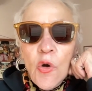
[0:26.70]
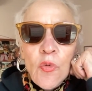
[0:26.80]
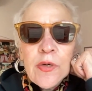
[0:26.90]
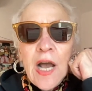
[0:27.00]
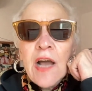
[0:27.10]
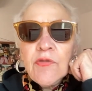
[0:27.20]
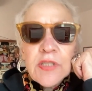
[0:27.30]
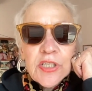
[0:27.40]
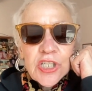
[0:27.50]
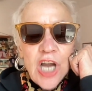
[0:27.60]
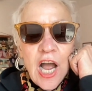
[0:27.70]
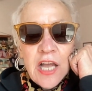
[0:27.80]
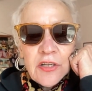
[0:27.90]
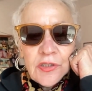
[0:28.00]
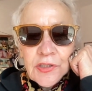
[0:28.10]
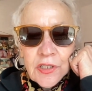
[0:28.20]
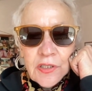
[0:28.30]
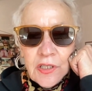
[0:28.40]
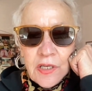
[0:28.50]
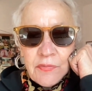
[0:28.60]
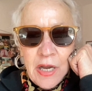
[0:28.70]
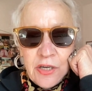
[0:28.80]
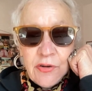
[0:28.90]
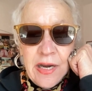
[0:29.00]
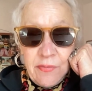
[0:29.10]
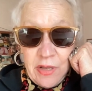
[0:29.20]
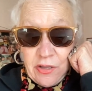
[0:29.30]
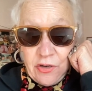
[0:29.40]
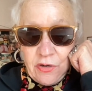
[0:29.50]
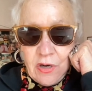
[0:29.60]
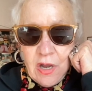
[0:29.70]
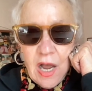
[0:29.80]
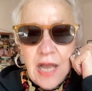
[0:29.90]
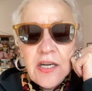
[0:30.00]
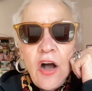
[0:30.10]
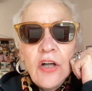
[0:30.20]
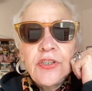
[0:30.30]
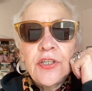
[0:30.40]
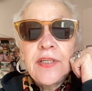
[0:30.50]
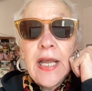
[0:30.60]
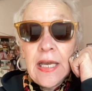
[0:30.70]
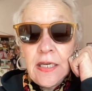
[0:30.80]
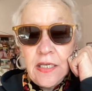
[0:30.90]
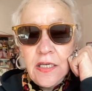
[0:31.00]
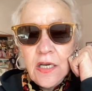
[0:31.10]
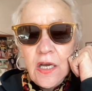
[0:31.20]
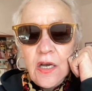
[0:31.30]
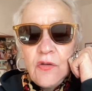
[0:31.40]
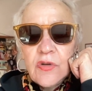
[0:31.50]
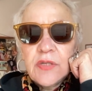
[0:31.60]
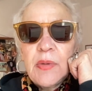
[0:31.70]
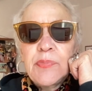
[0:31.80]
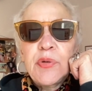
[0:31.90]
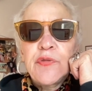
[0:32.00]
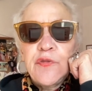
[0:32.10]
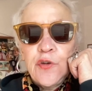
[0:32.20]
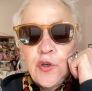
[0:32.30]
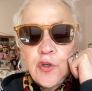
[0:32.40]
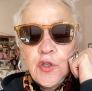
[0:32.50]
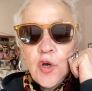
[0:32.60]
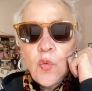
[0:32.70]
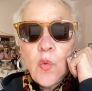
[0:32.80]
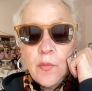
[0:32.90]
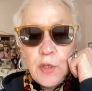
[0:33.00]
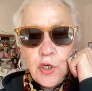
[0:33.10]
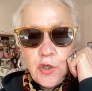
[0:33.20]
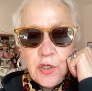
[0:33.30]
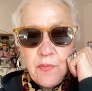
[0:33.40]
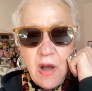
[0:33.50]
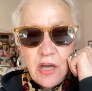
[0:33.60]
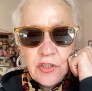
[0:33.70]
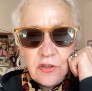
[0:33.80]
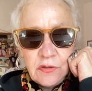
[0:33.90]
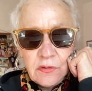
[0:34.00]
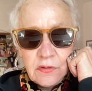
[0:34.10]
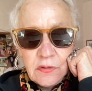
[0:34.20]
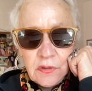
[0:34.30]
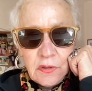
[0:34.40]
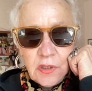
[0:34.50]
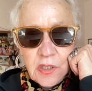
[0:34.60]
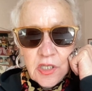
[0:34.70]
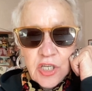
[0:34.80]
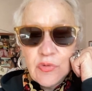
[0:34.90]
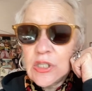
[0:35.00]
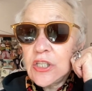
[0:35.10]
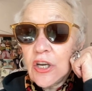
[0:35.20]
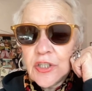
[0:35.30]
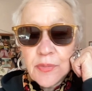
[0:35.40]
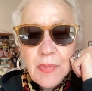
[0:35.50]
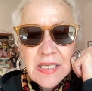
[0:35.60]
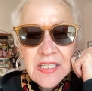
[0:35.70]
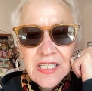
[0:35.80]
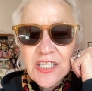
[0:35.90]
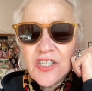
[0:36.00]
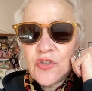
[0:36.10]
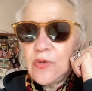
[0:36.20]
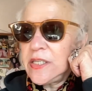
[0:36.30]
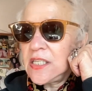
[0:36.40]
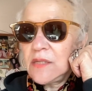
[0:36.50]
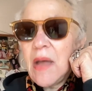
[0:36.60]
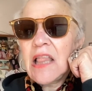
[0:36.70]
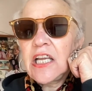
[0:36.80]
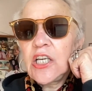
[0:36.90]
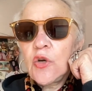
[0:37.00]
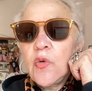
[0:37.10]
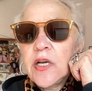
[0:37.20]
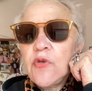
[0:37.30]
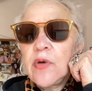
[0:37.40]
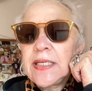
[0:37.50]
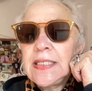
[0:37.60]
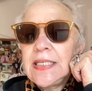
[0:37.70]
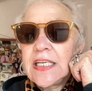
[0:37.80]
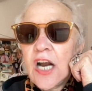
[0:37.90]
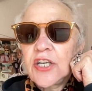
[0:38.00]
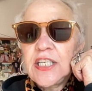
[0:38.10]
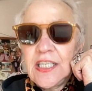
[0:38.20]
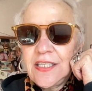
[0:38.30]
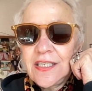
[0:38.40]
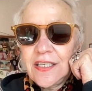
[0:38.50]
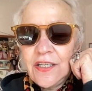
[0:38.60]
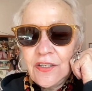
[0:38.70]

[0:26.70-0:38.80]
When I was a child, my grandmother, I called her Nanny, was my preferred womanhood model. She was large-busted, sweet-smelling, quick-witted, and artistic.